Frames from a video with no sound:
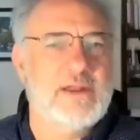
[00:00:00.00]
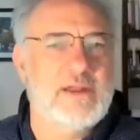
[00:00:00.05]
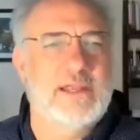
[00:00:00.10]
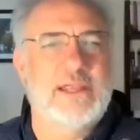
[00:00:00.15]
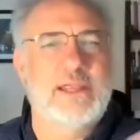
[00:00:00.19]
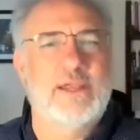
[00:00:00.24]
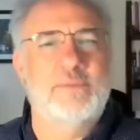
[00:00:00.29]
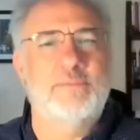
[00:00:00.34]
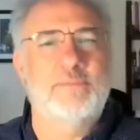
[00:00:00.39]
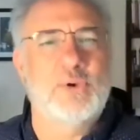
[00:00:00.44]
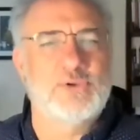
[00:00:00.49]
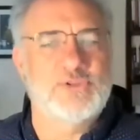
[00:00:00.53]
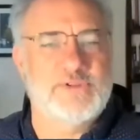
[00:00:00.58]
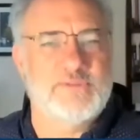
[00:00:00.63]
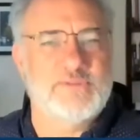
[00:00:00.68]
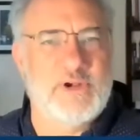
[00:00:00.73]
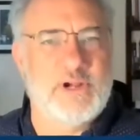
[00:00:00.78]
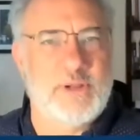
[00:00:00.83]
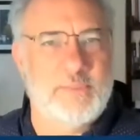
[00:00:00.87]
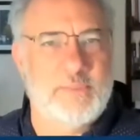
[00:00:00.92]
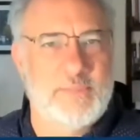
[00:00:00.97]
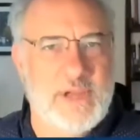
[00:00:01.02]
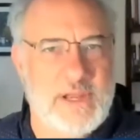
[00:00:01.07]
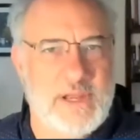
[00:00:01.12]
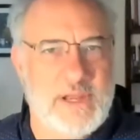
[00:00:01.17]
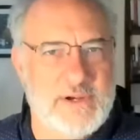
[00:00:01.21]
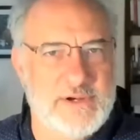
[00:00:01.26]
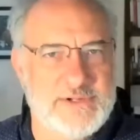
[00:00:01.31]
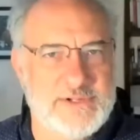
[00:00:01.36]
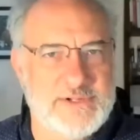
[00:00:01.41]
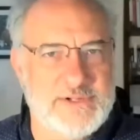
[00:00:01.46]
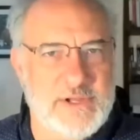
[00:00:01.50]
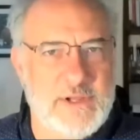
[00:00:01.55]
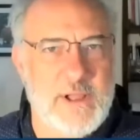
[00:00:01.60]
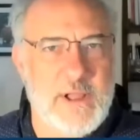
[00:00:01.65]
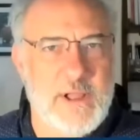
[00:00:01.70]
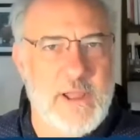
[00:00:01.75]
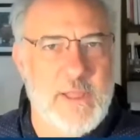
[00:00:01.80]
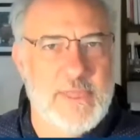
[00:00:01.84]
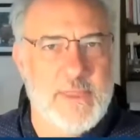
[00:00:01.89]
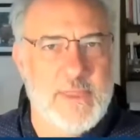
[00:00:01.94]
Again, most of our competitors,
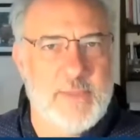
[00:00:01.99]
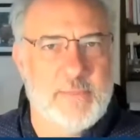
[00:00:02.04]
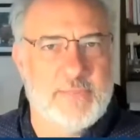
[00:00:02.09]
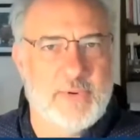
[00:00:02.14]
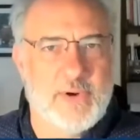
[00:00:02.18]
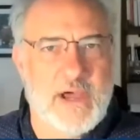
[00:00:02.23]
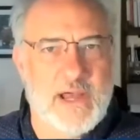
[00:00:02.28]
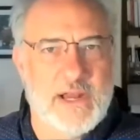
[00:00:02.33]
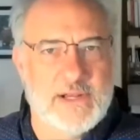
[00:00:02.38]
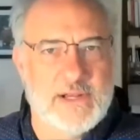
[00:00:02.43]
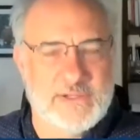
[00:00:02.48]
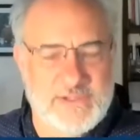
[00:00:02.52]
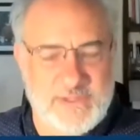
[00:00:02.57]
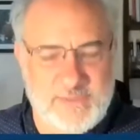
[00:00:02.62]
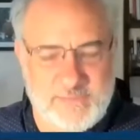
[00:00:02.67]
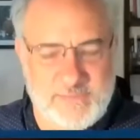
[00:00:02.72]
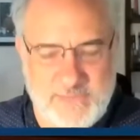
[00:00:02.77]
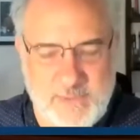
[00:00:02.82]
the product, the,